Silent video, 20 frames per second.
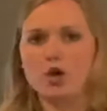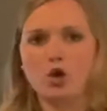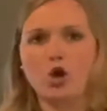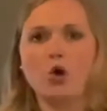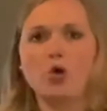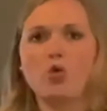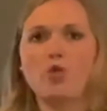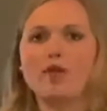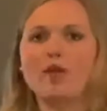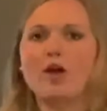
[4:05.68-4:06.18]

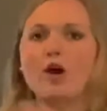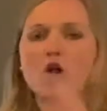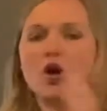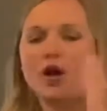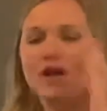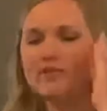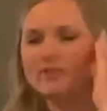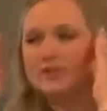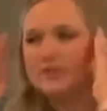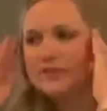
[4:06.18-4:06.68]
goal. They all
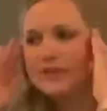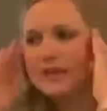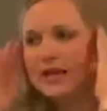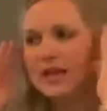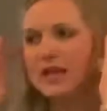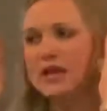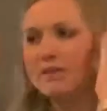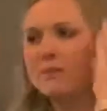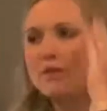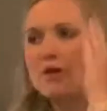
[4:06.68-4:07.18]
have the
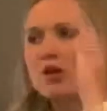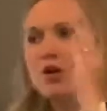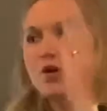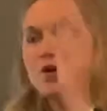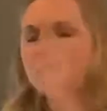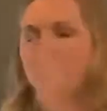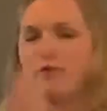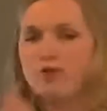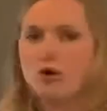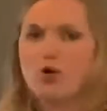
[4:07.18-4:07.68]
same
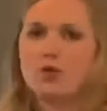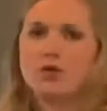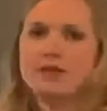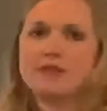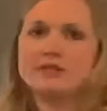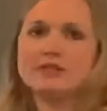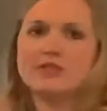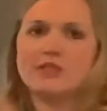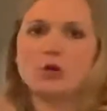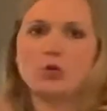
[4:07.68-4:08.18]

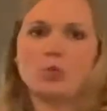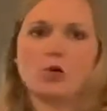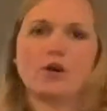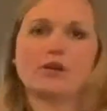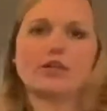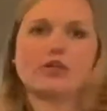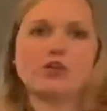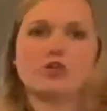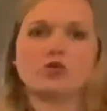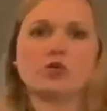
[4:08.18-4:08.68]
focus. They're
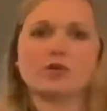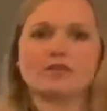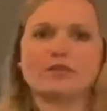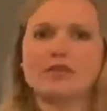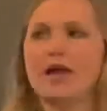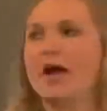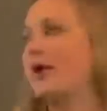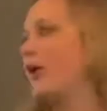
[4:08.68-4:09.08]
working towards that